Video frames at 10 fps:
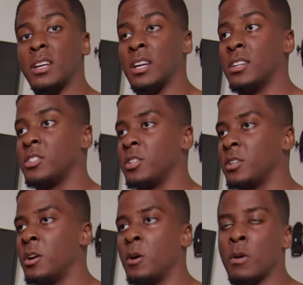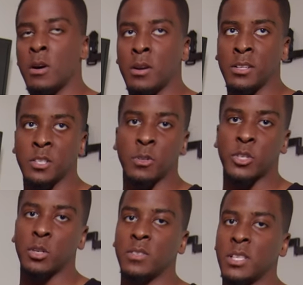and to go on and
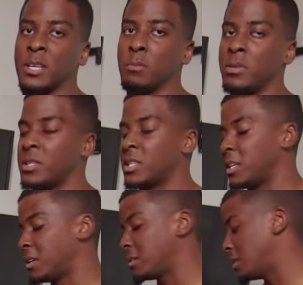switch over to the NPC.